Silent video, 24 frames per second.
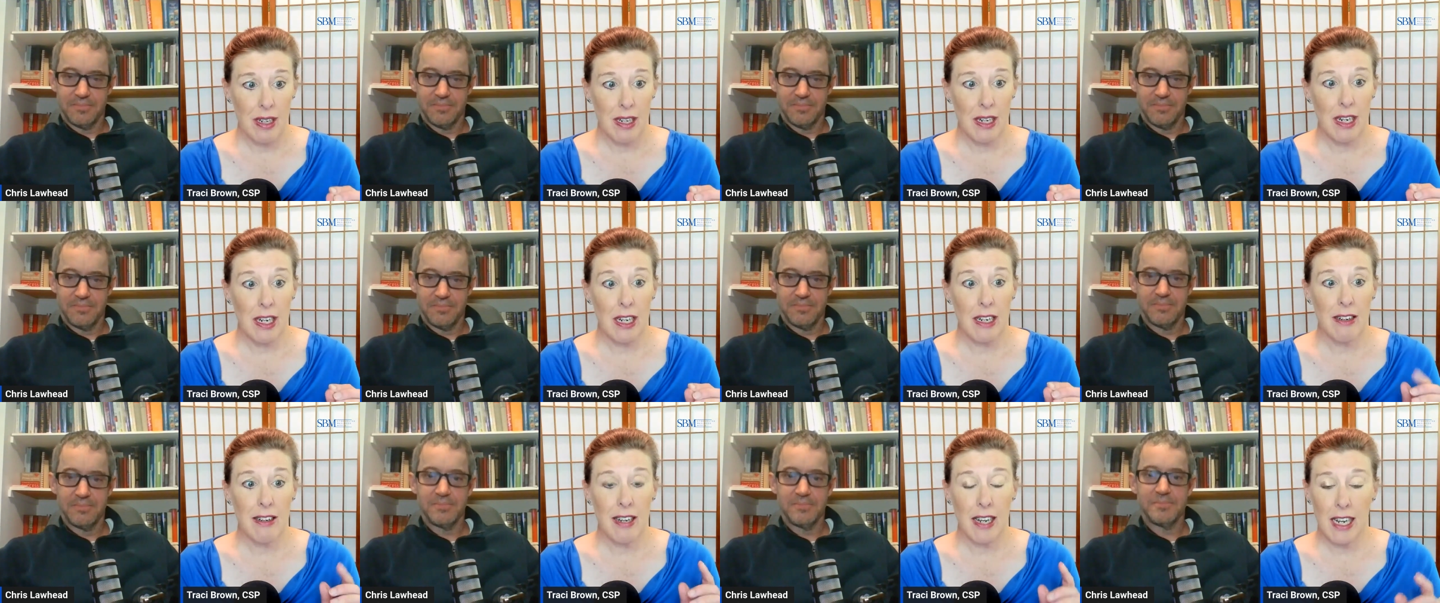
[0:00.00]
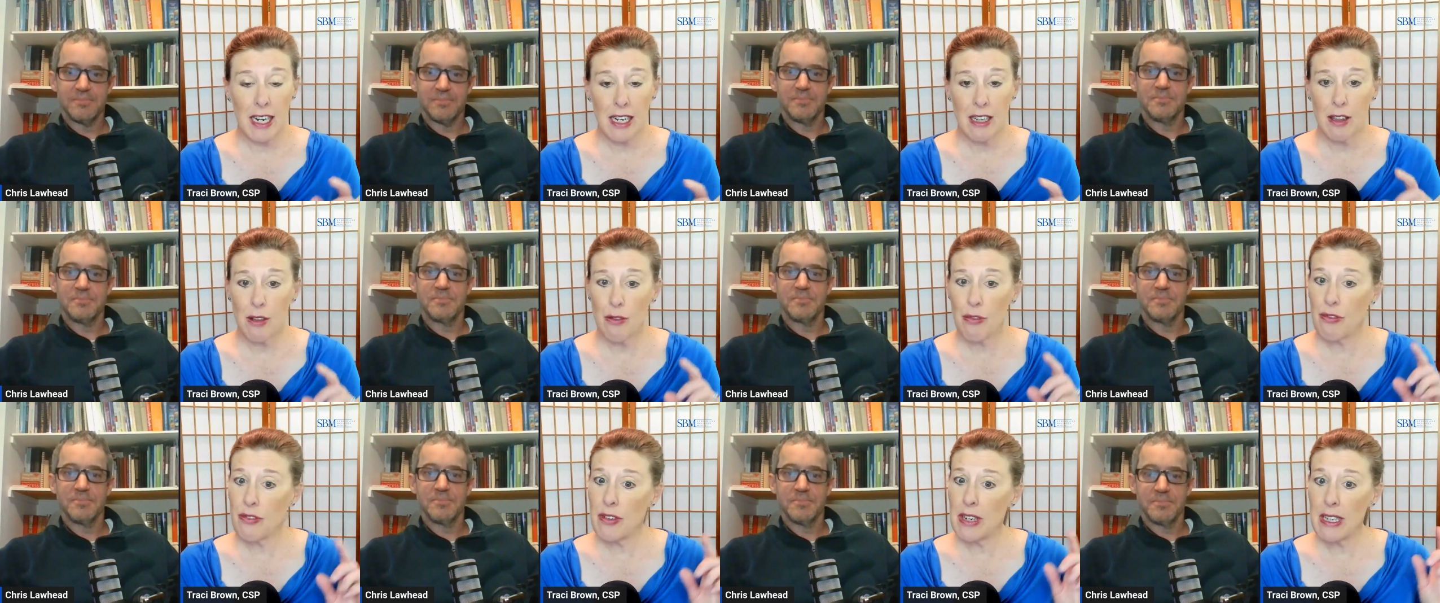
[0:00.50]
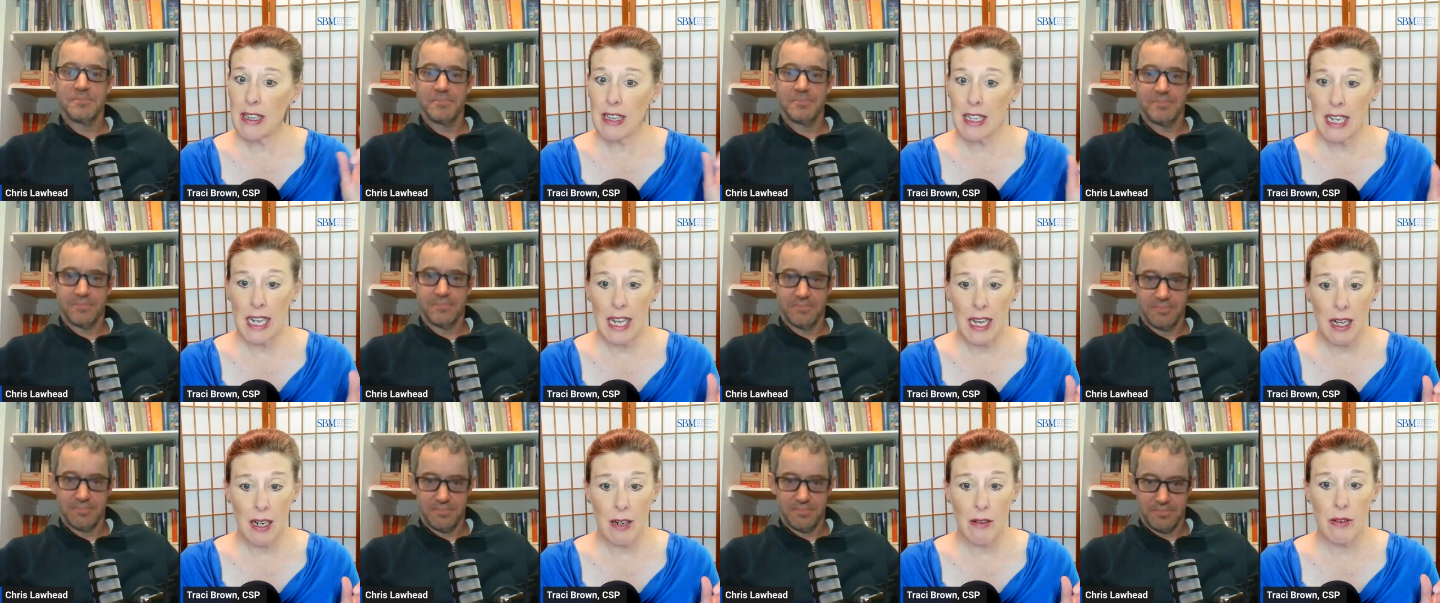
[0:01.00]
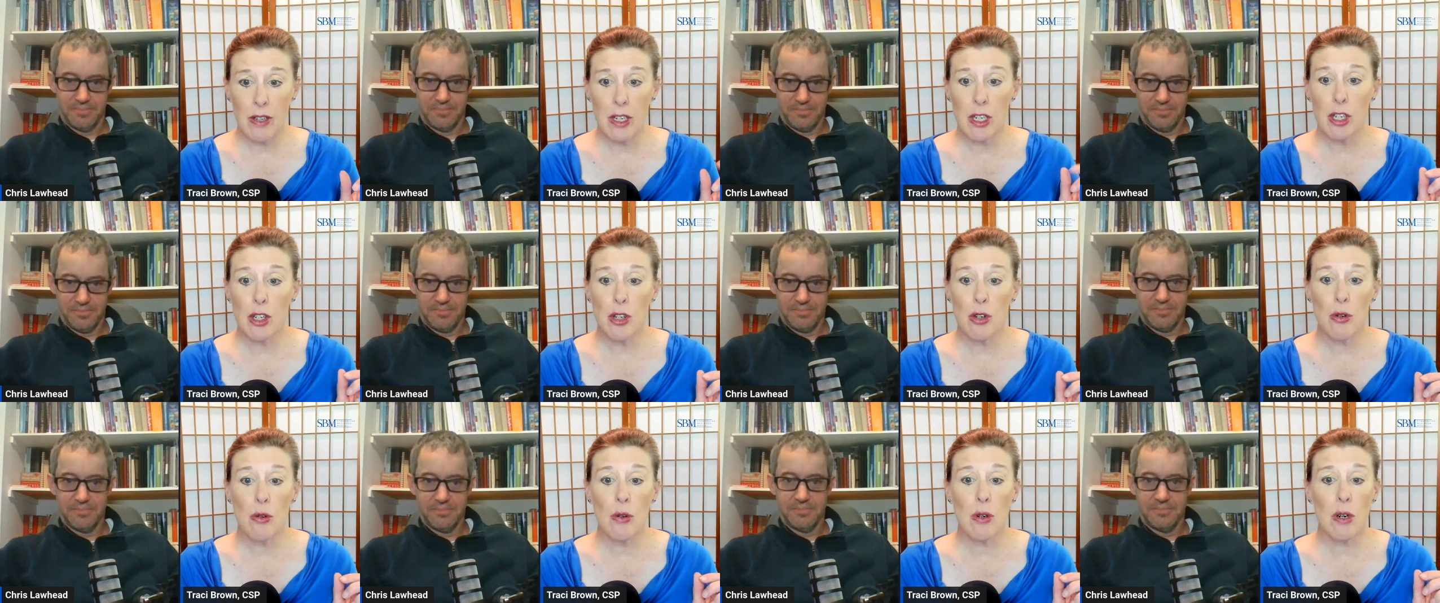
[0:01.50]
Speaker 1: and take the feeling out of it,
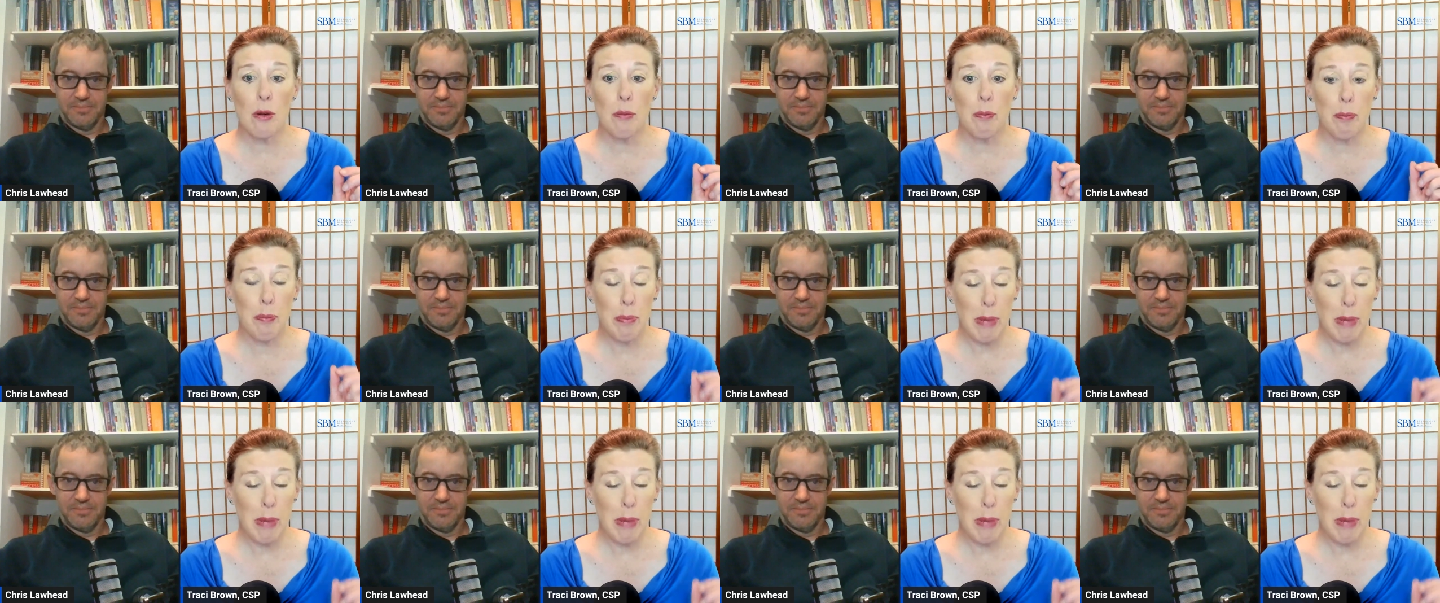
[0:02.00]
you are